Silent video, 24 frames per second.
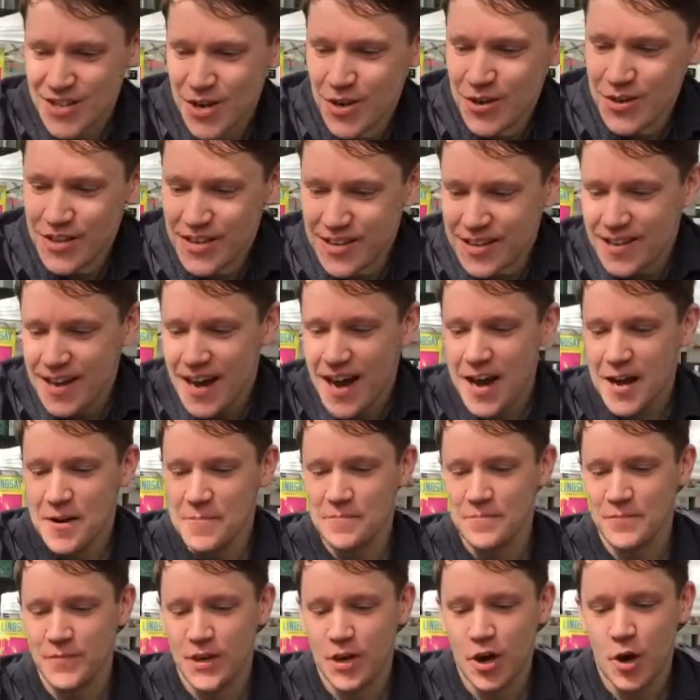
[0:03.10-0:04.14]
So
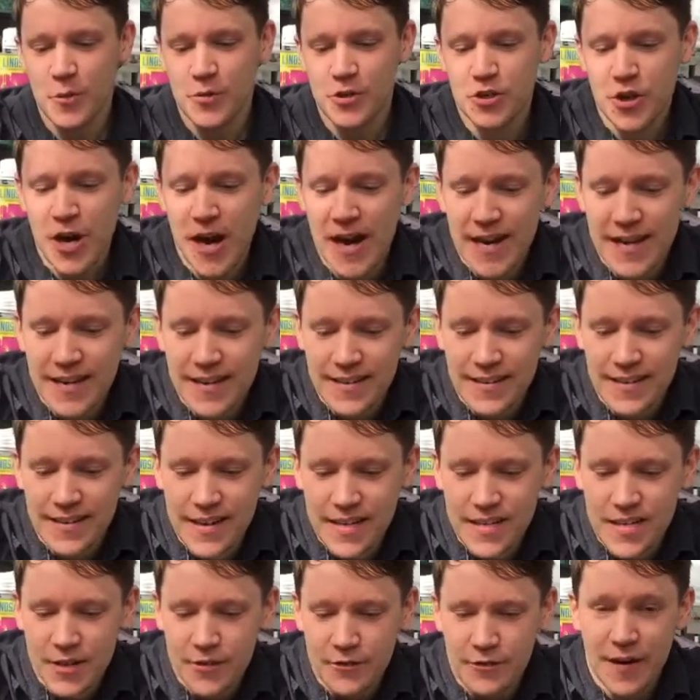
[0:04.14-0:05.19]
the Copper Dragon
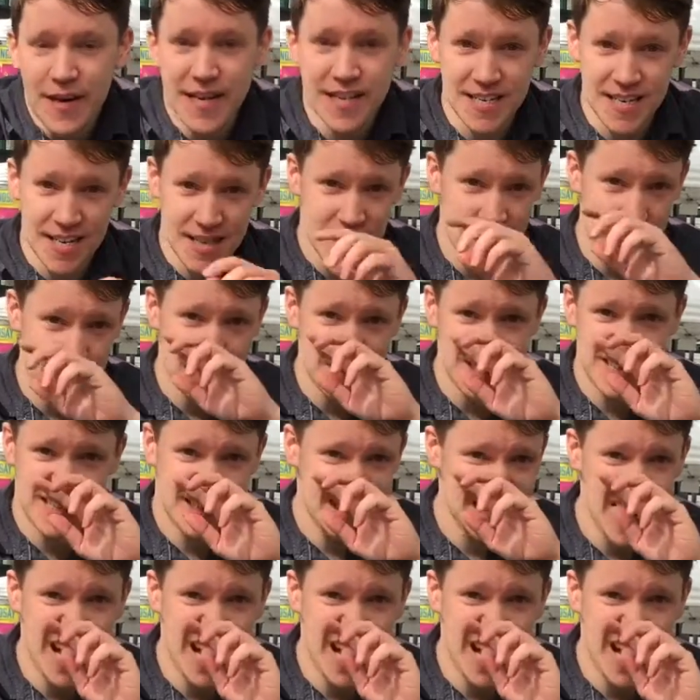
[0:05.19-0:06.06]
is a fantasy themed